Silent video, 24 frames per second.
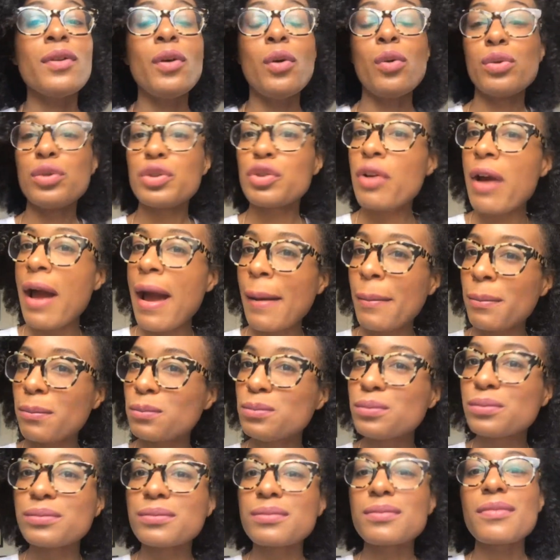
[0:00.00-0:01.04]
on track
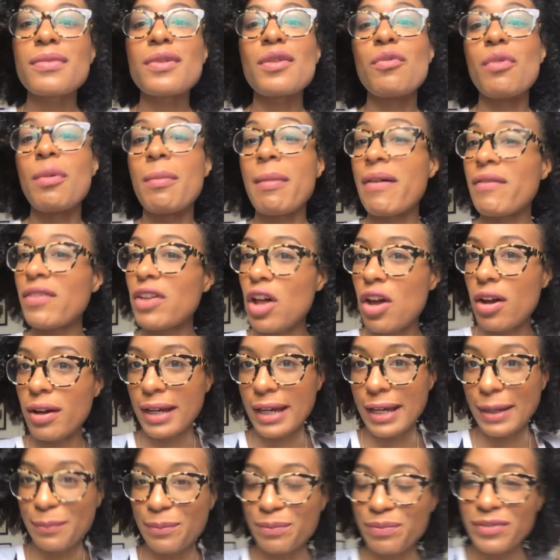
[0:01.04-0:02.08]
with my
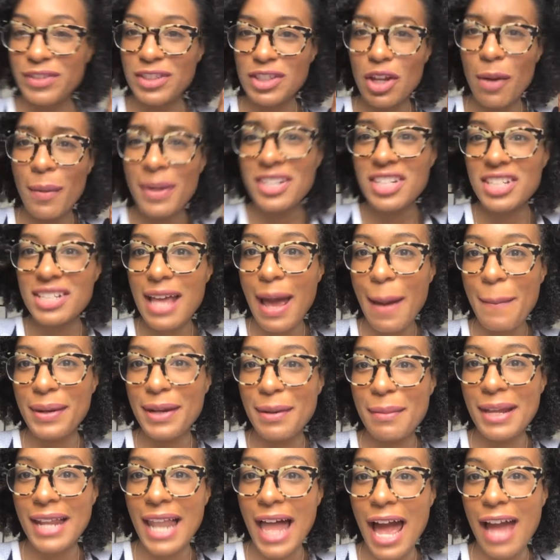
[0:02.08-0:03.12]
vlogging. So much has happened
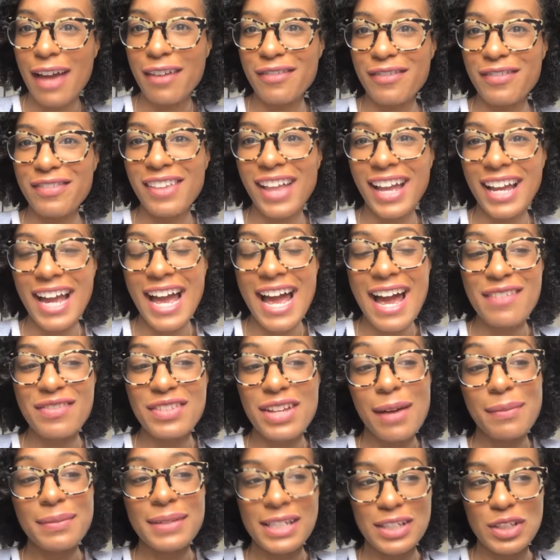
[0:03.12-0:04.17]
in my life. Like, I have to
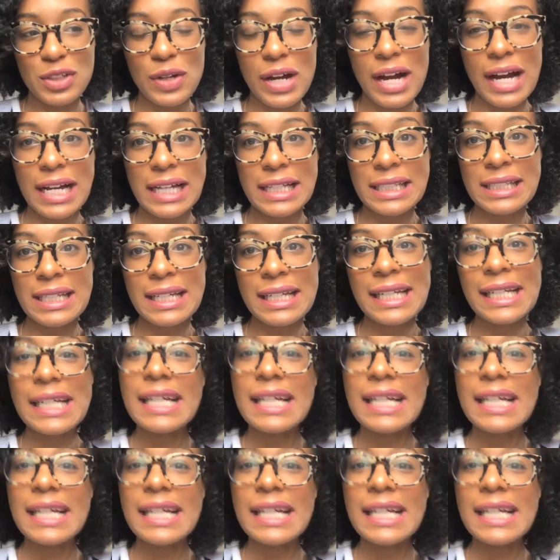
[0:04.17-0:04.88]
update you guys.